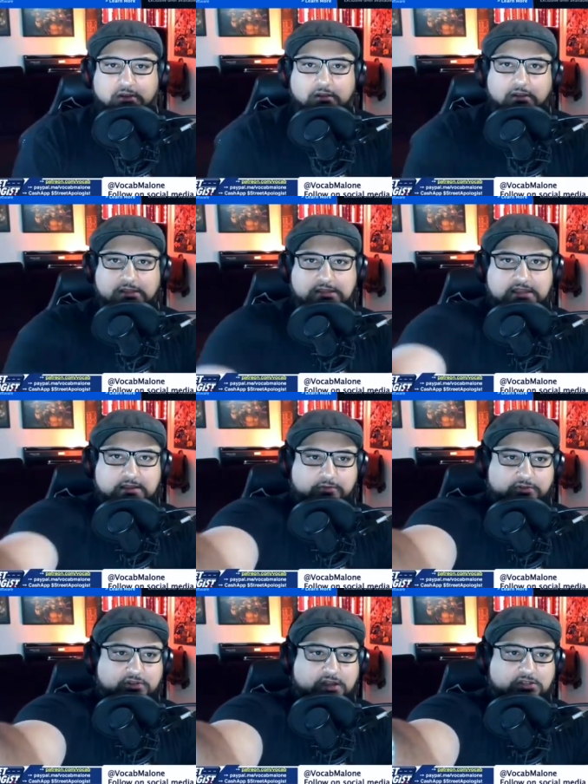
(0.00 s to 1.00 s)
like the
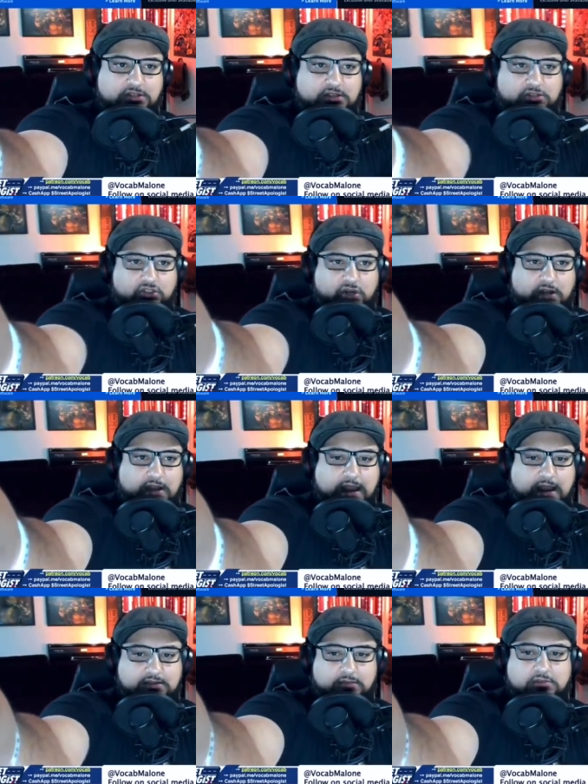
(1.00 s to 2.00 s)
Hebrews like to try to
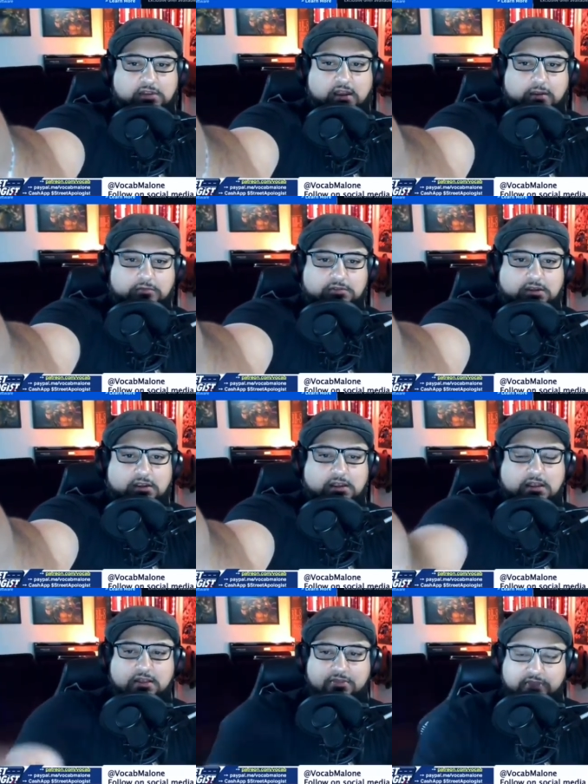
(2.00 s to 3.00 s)
act sometimes.
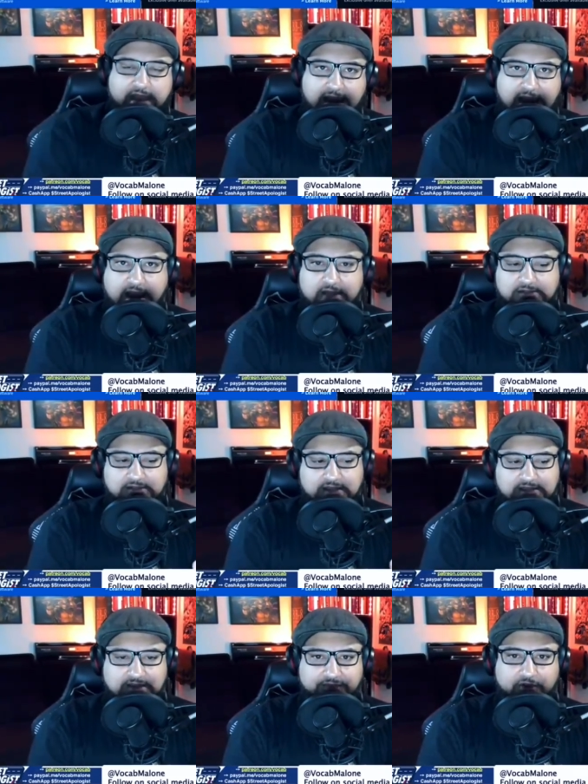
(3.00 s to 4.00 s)
They act
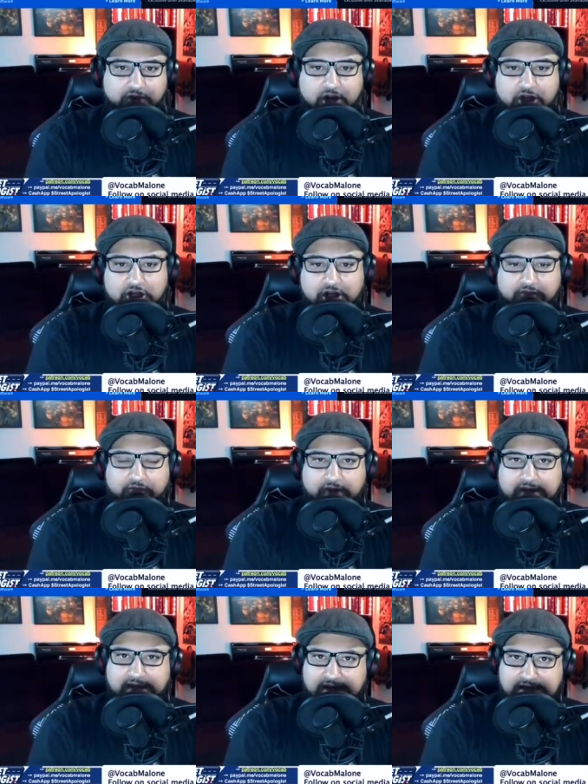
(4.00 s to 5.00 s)
as if they're
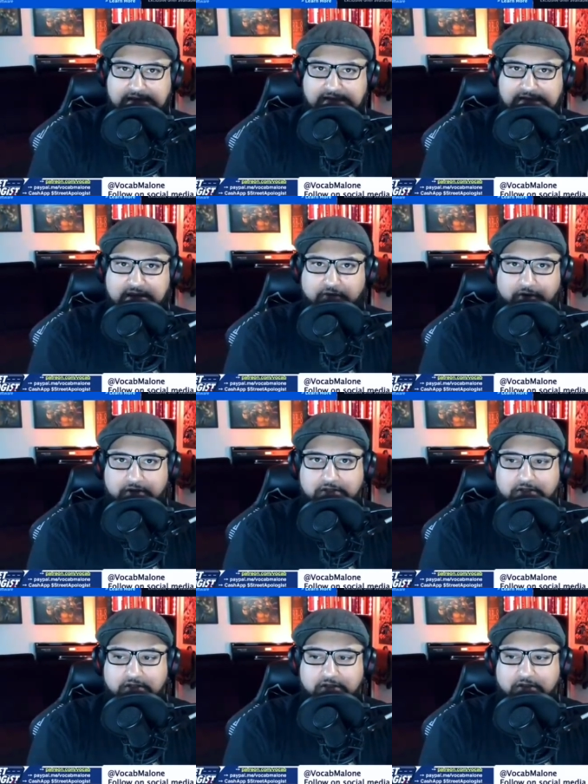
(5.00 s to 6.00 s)
uncovering hidden
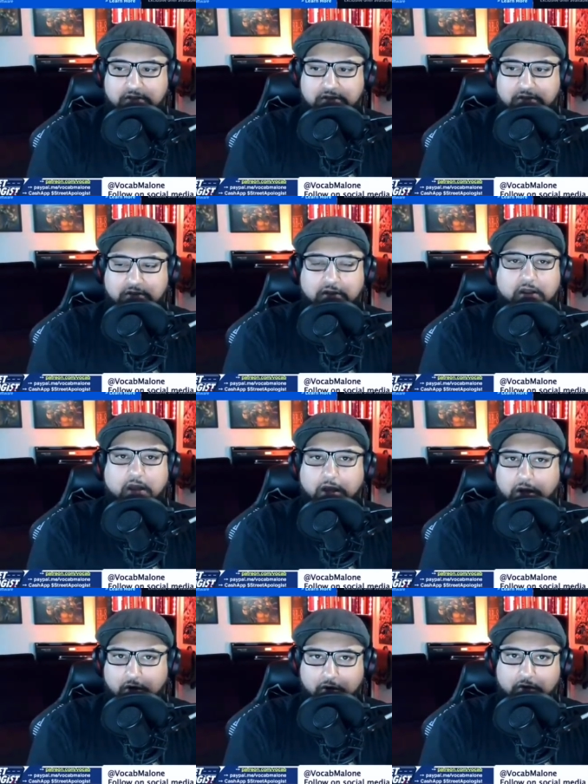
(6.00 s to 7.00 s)
secrets.
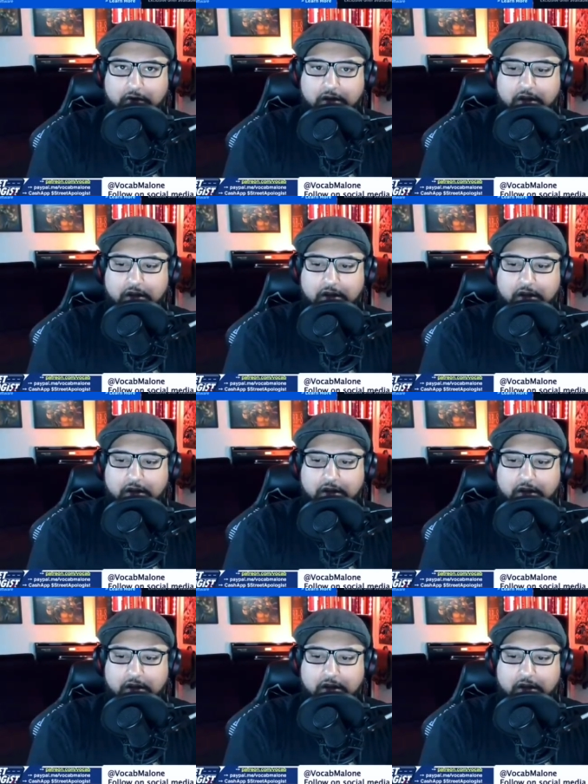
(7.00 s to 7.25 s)
No.